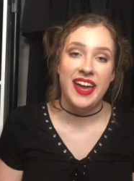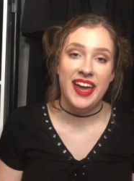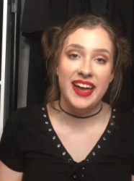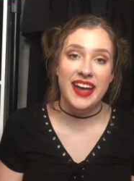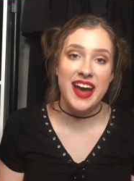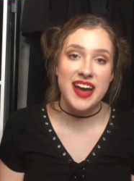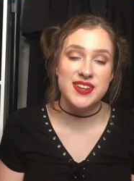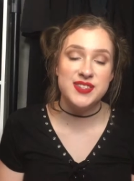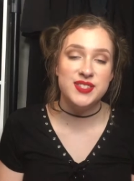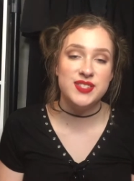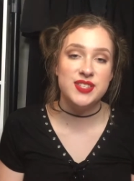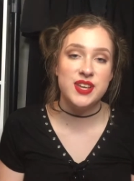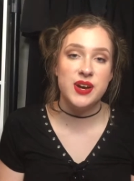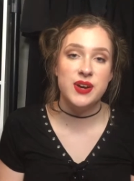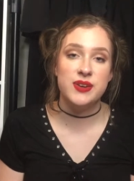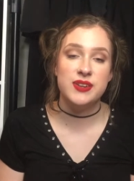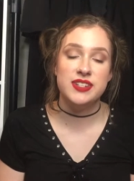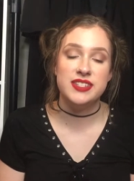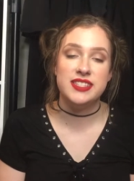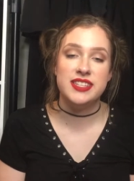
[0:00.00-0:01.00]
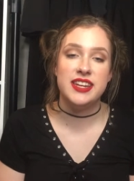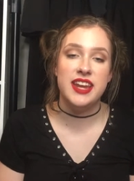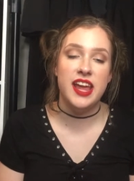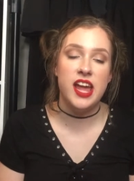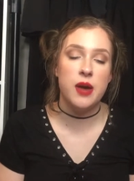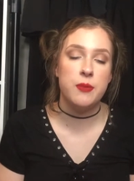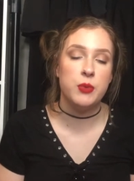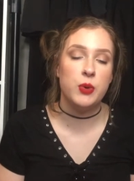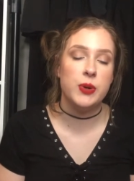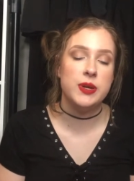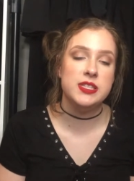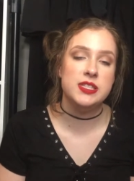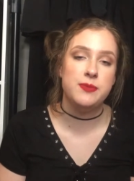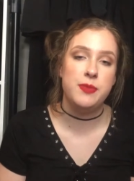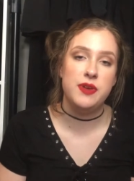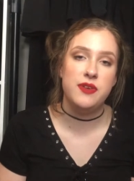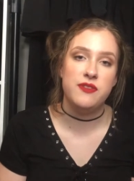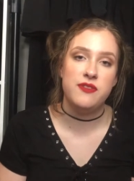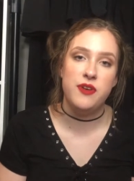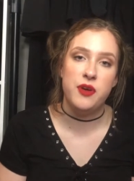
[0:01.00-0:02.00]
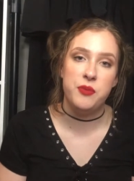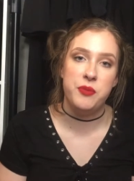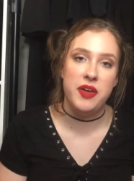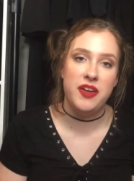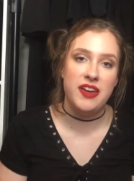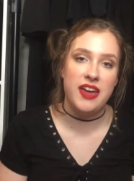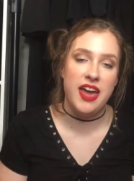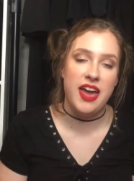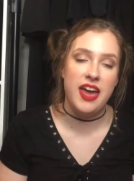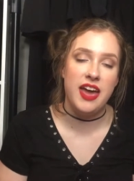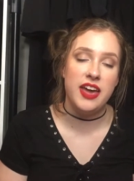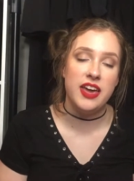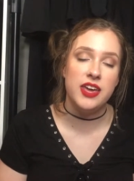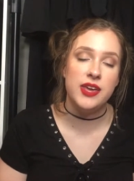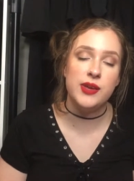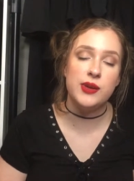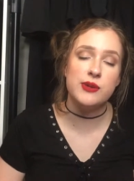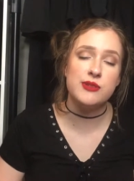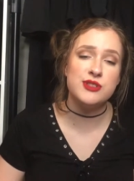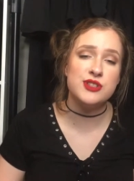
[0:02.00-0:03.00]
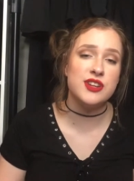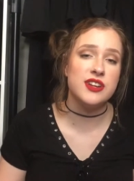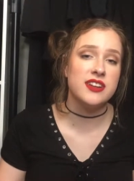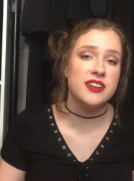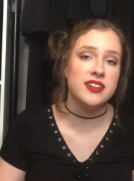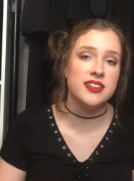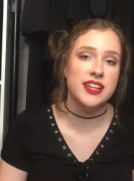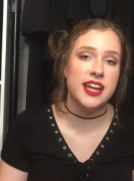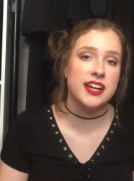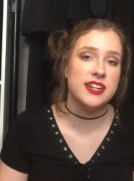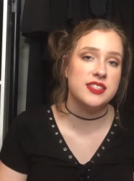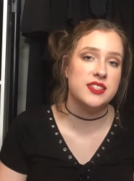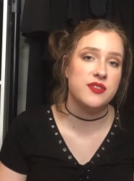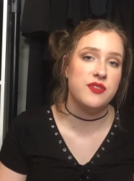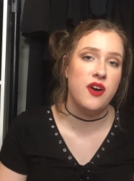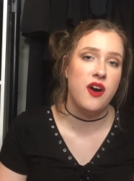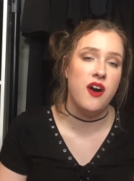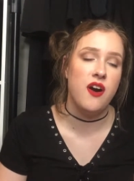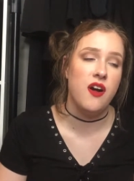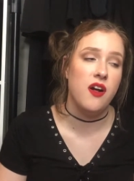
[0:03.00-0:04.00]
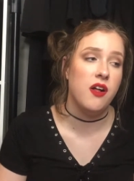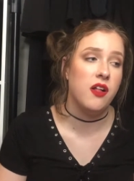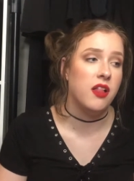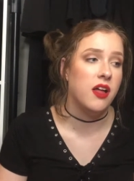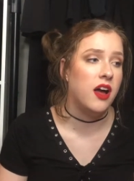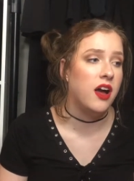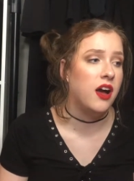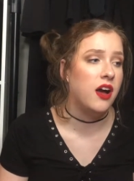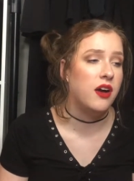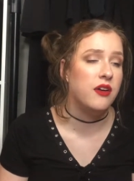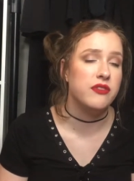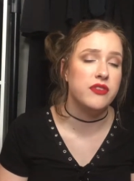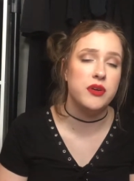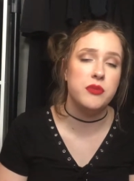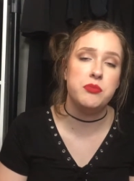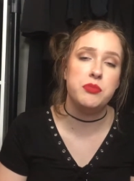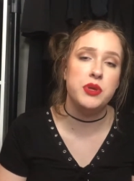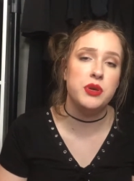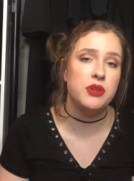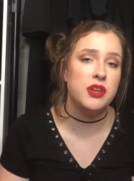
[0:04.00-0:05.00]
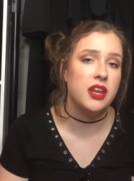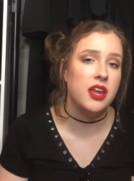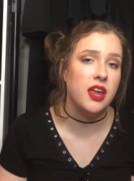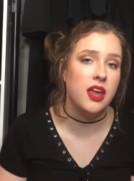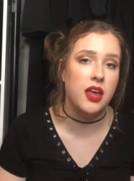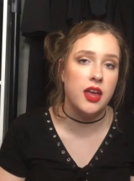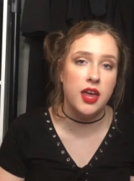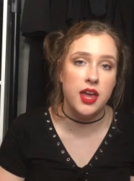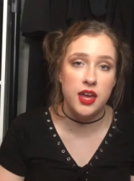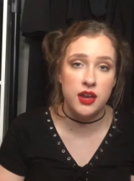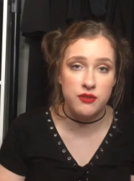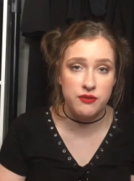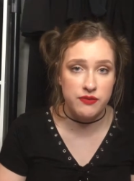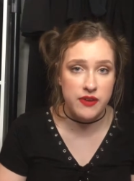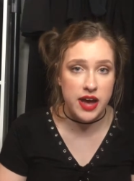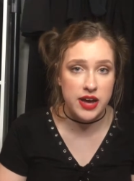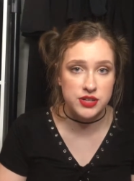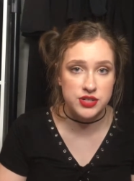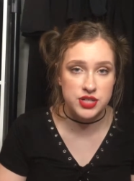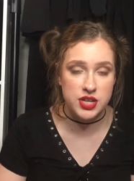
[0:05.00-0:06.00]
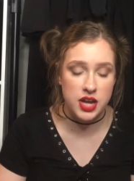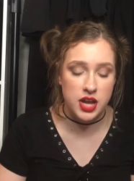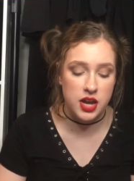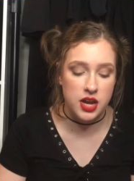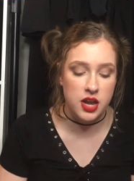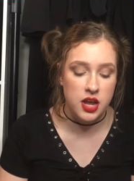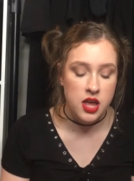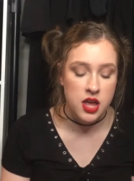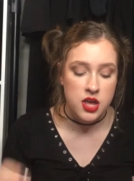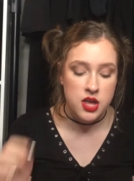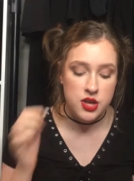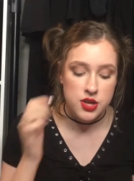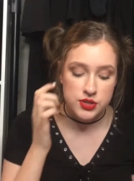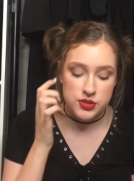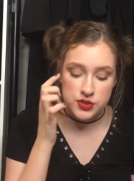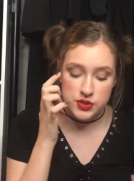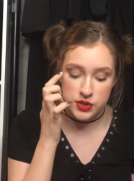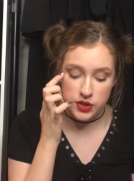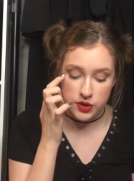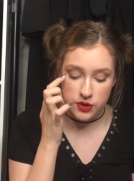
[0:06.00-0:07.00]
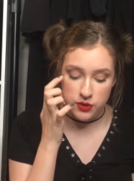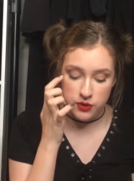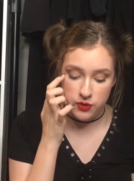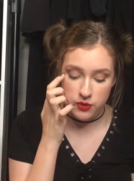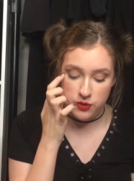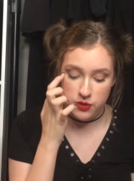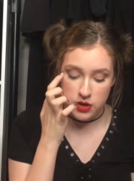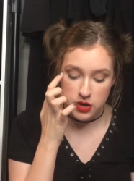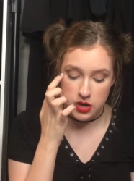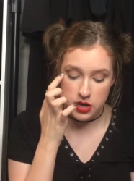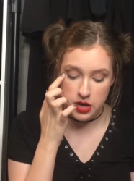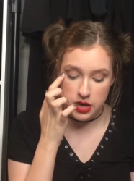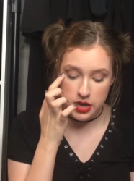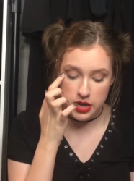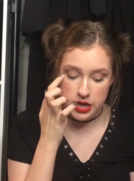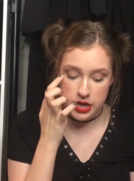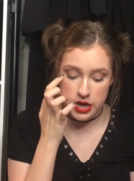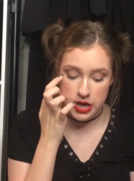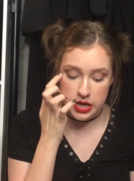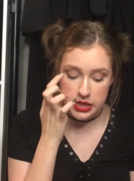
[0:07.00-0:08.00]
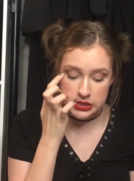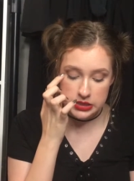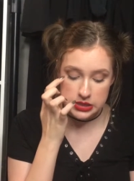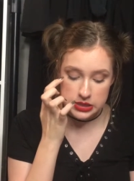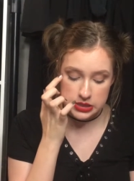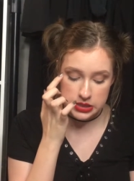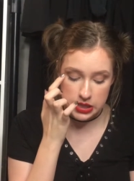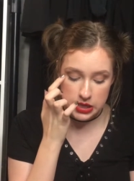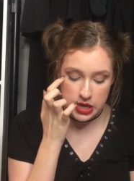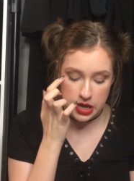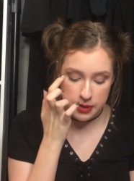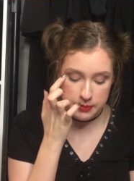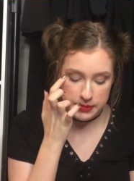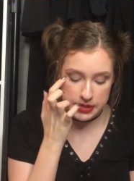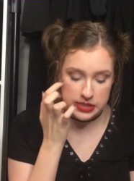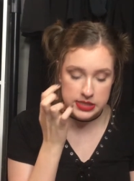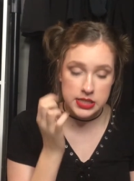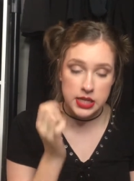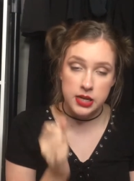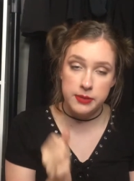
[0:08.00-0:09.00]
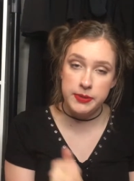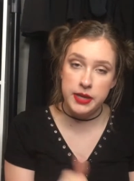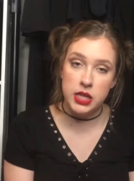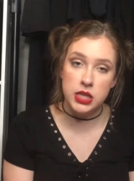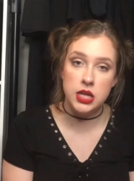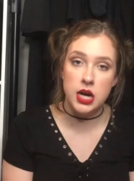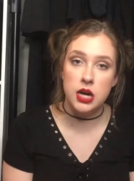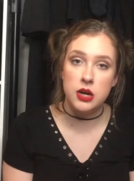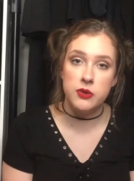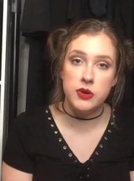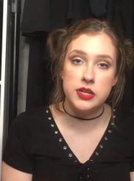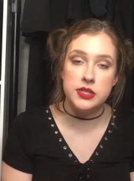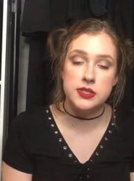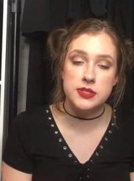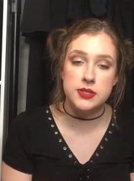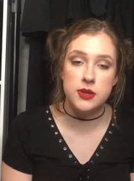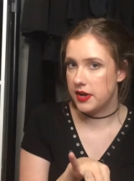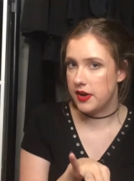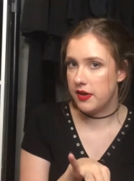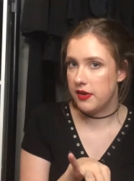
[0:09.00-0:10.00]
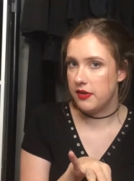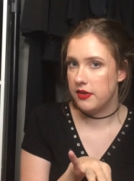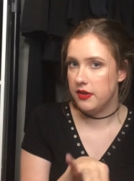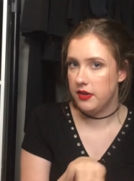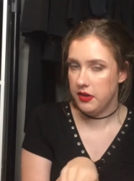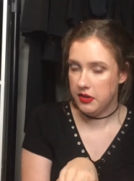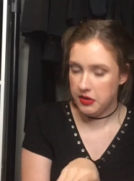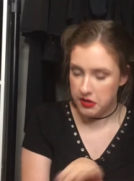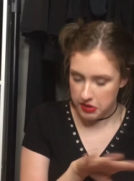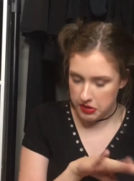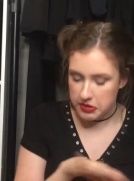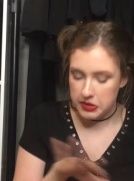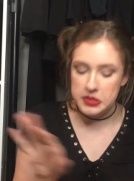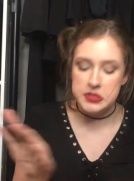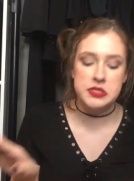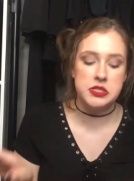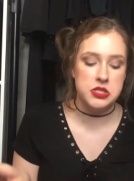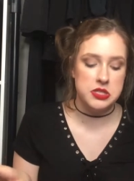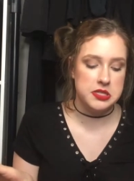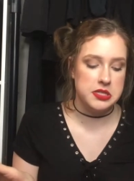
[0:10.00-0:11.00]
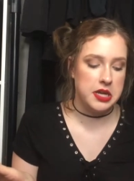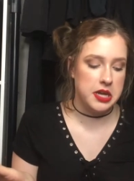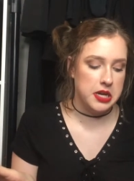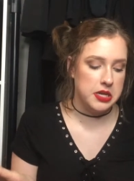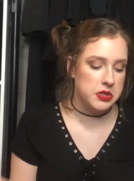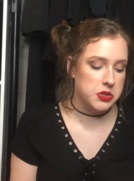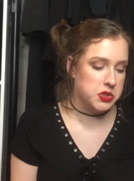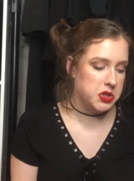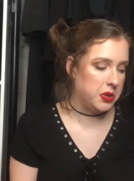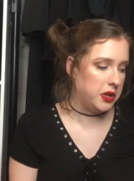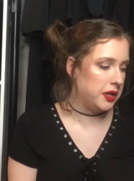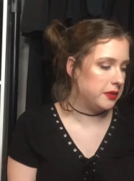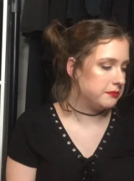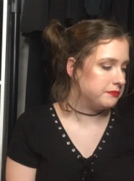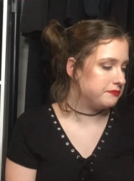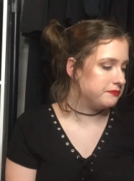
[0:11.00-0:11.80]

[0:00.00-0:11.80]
Hey guys, so today I'm going to be filming a huge collective haul of beauty and fashion. So it's, I mean, it's gonna be a long one, so uh, let's just get into it.